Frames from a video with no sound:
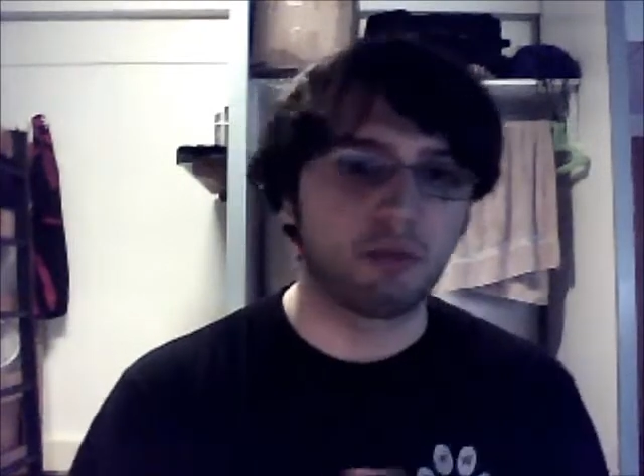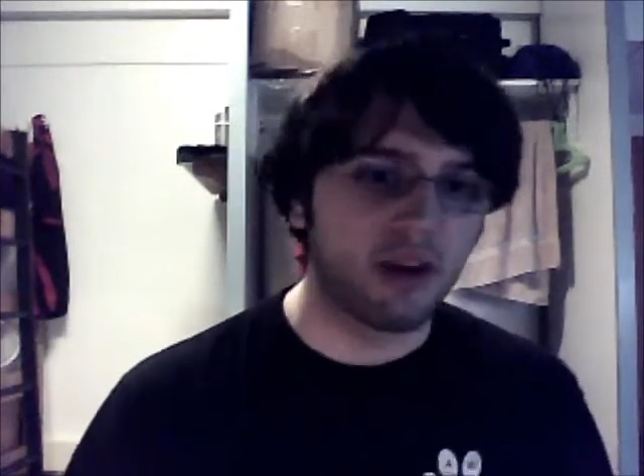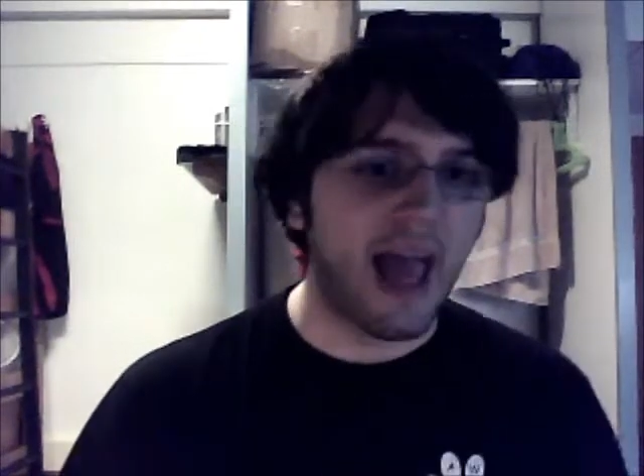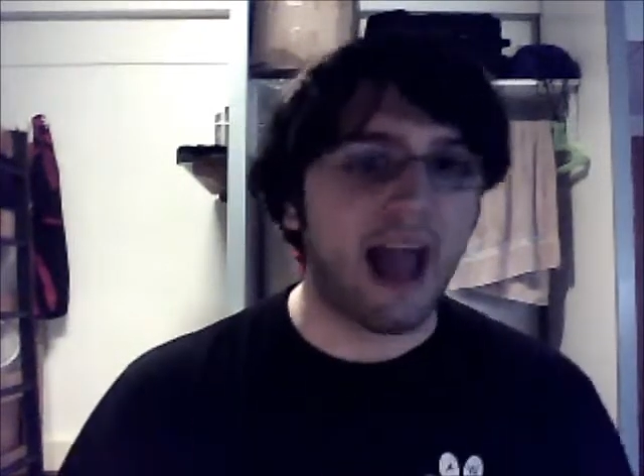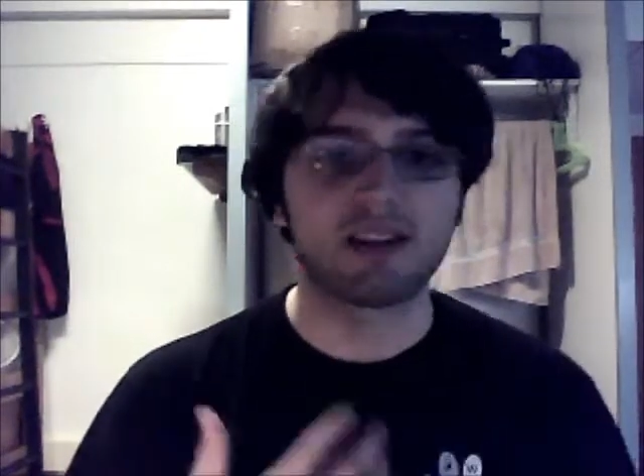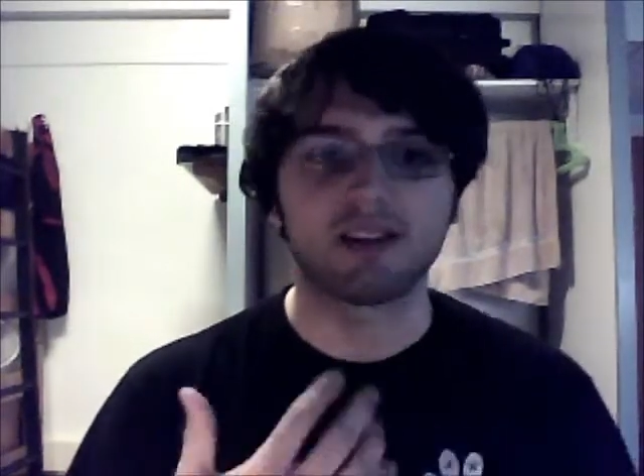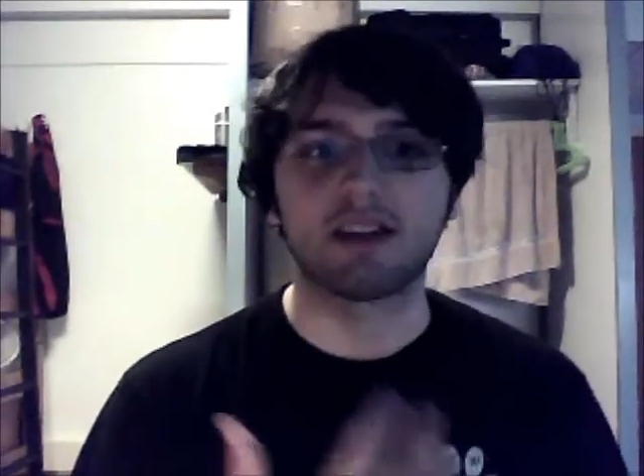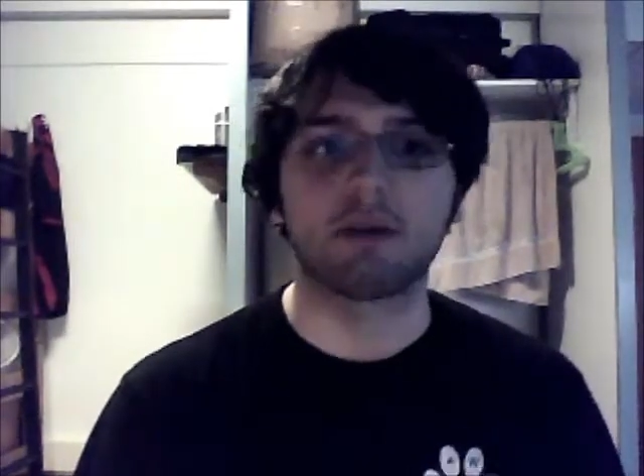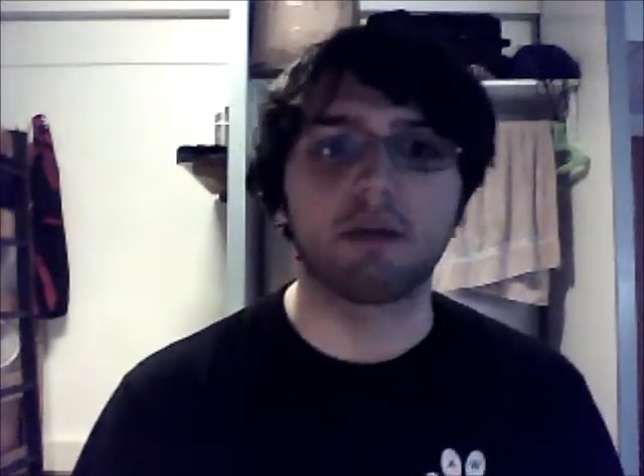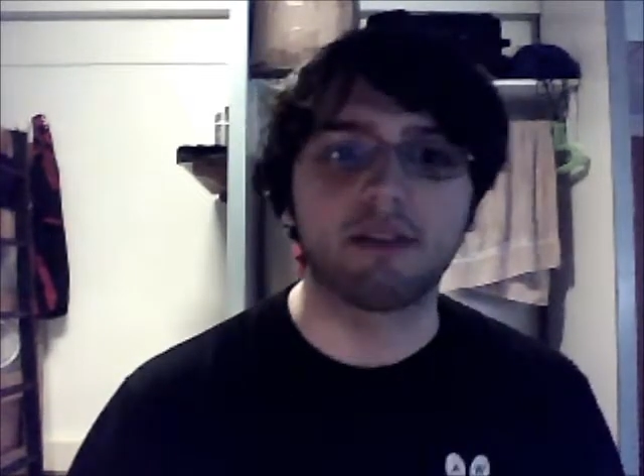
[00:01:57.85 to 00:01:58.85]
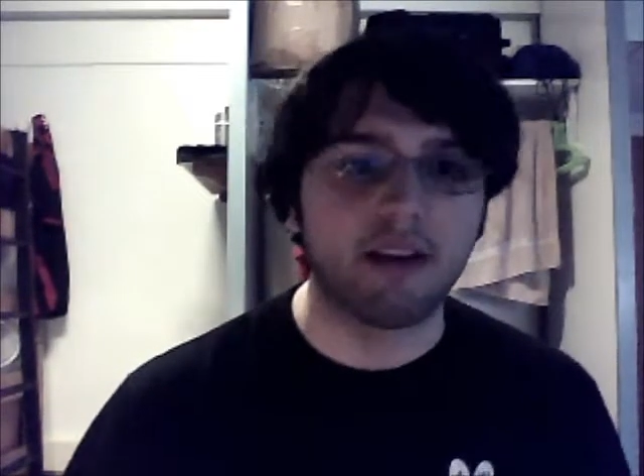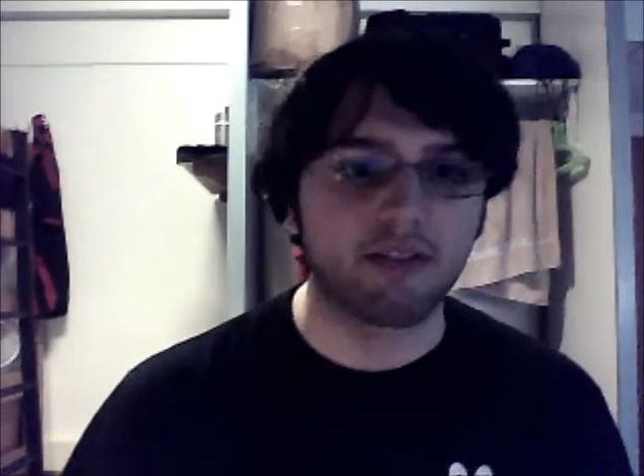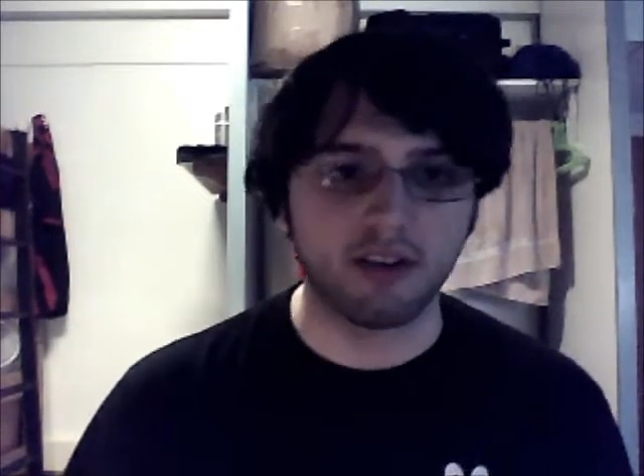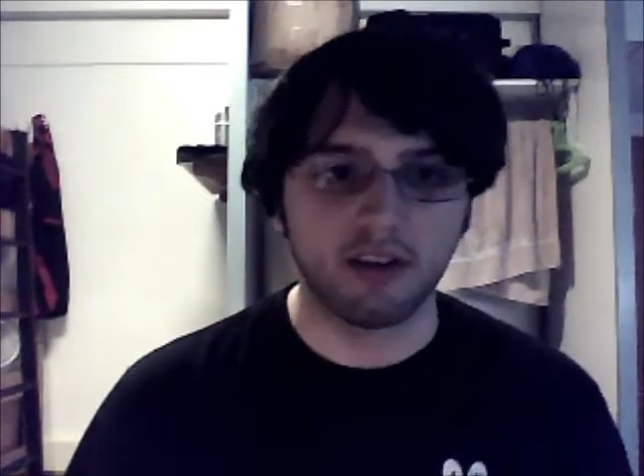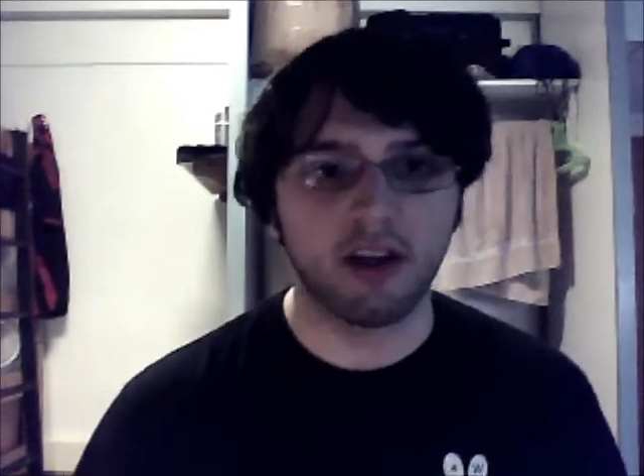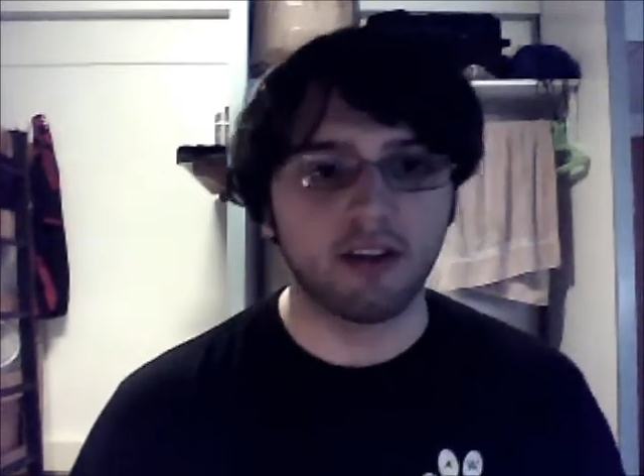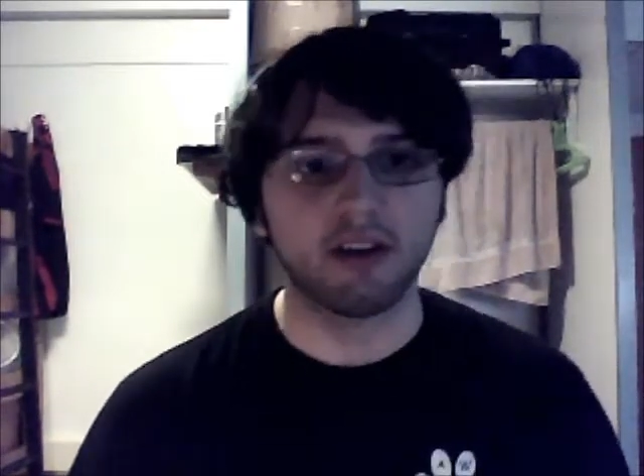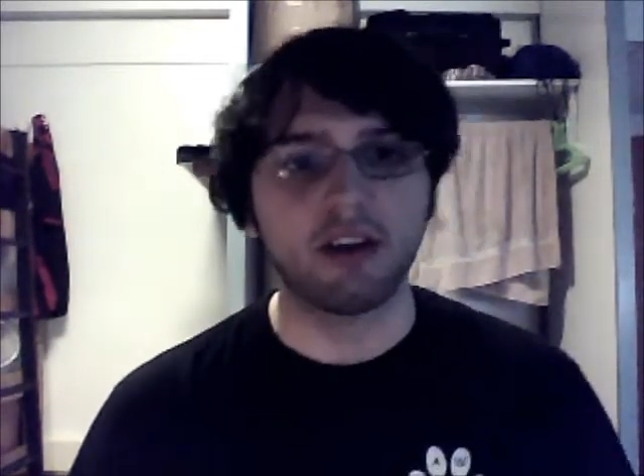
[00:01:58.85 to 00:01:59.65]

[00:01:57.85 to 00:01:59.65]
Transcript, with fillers: one action sequence after another.